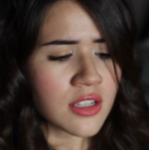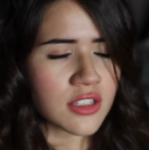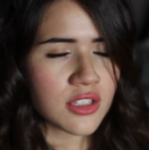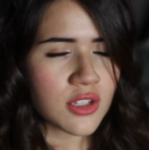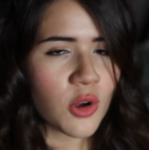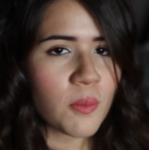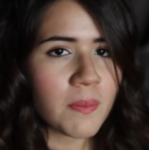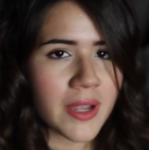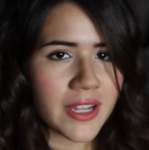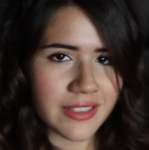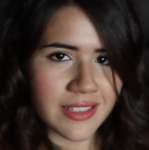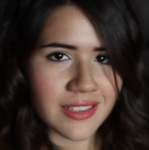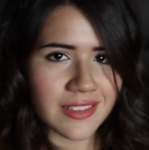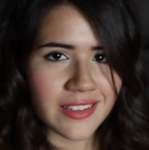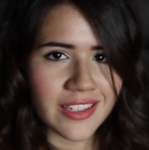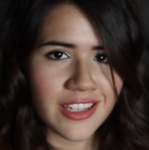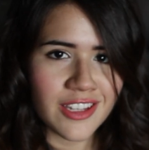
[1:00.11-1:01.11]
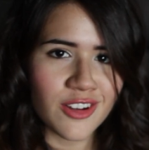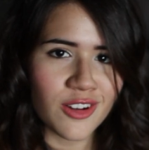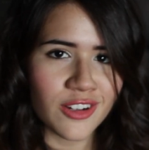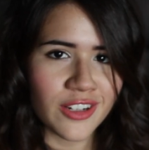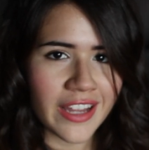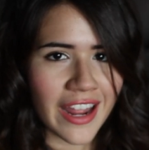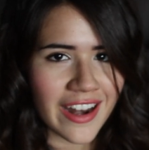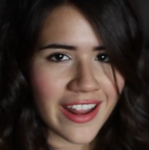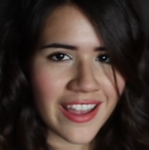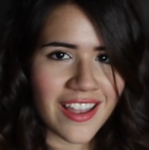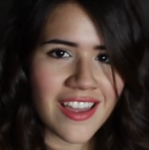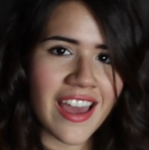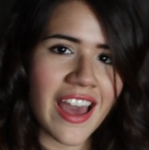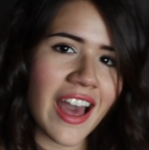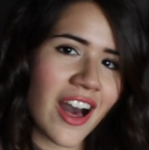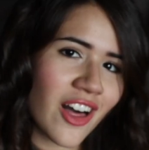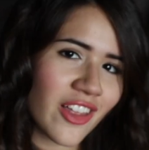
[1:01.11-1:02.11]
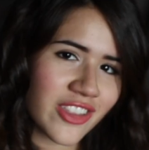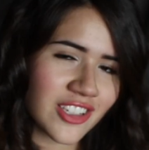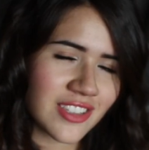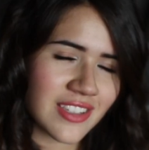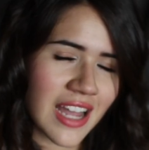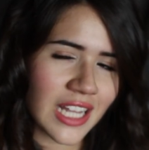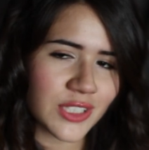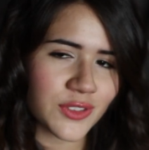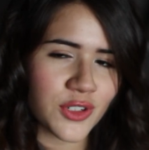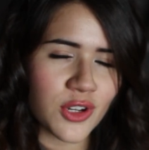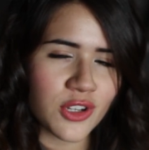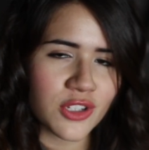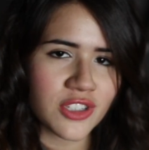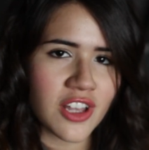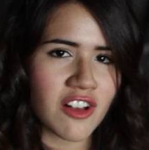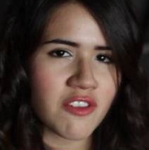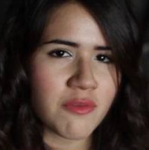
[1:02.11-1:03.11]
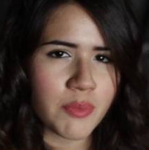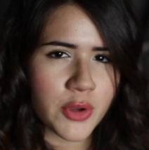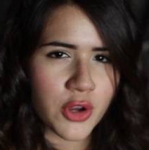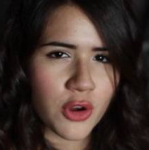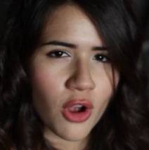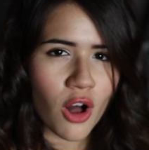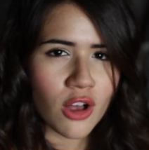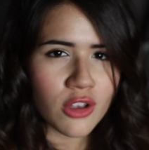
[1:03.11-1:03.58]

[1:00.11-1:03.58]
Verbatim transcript: So basically you're getting healthy snacks for yourself, but you're